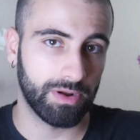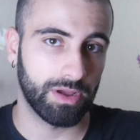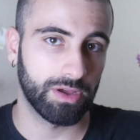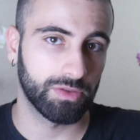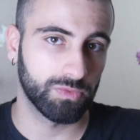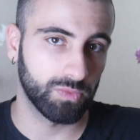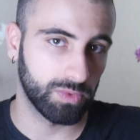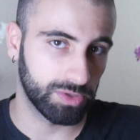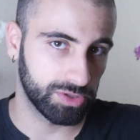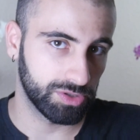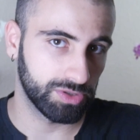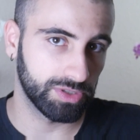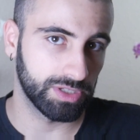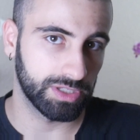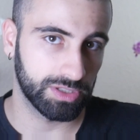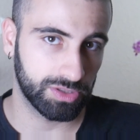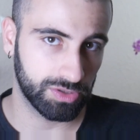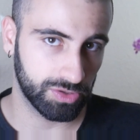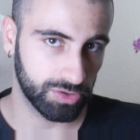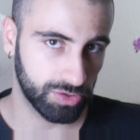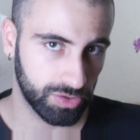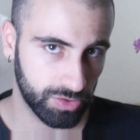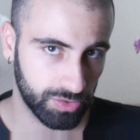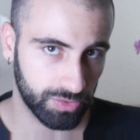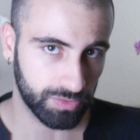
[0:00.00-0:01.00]
out what you need
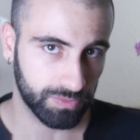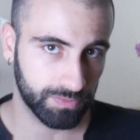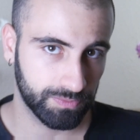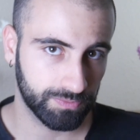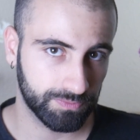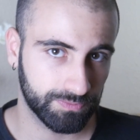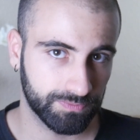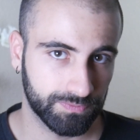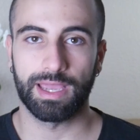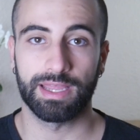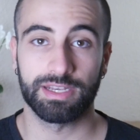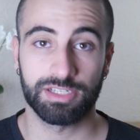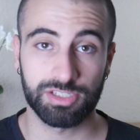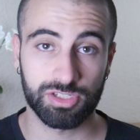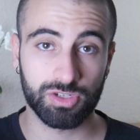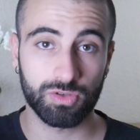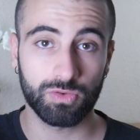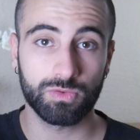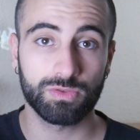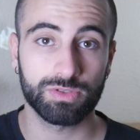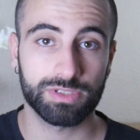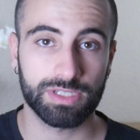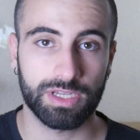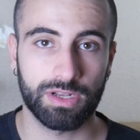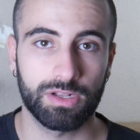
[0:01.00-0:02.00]
to do. And
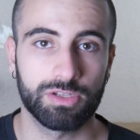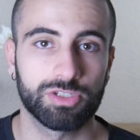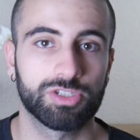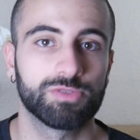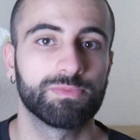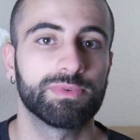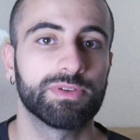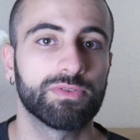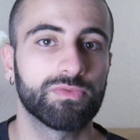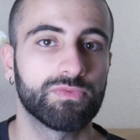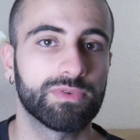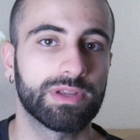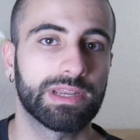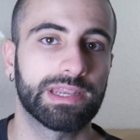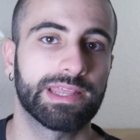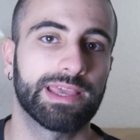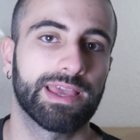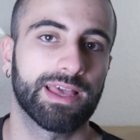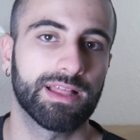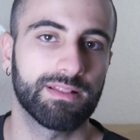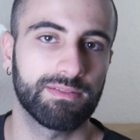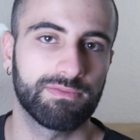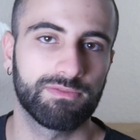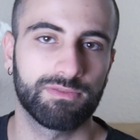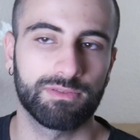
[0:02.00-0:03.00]
schools can also be really
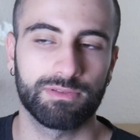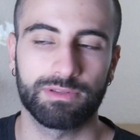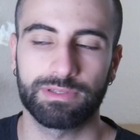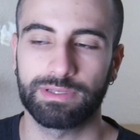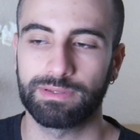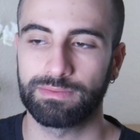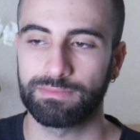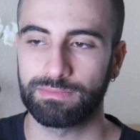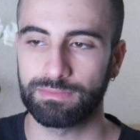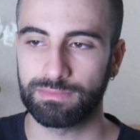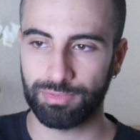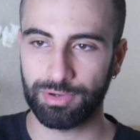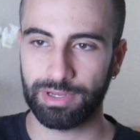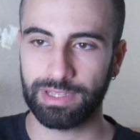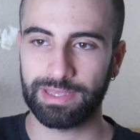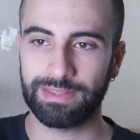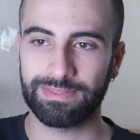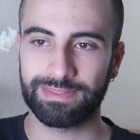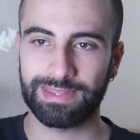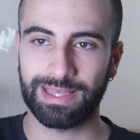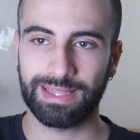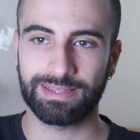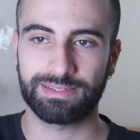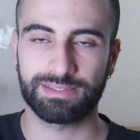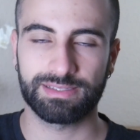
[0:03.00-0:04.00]
helpful in
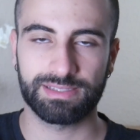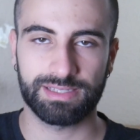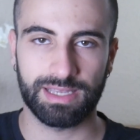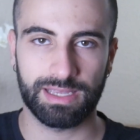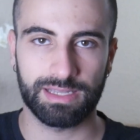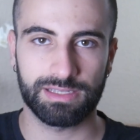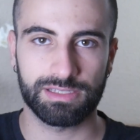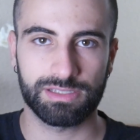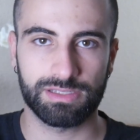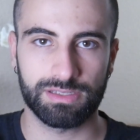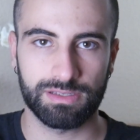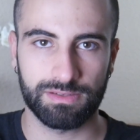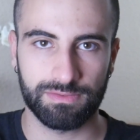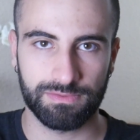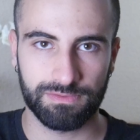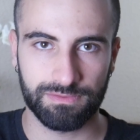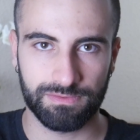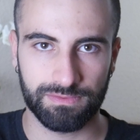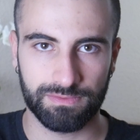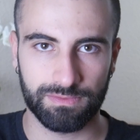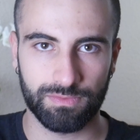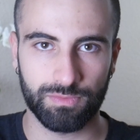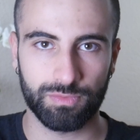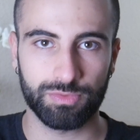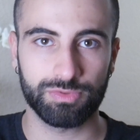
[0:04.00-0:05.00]
bringing that sense of
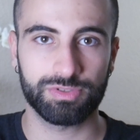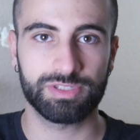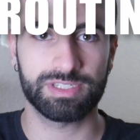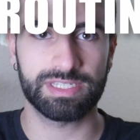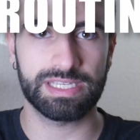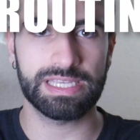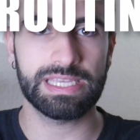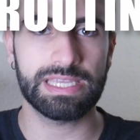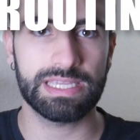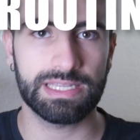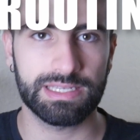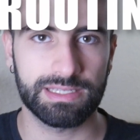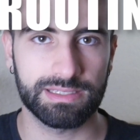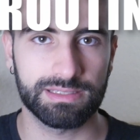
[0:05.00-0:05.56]
routine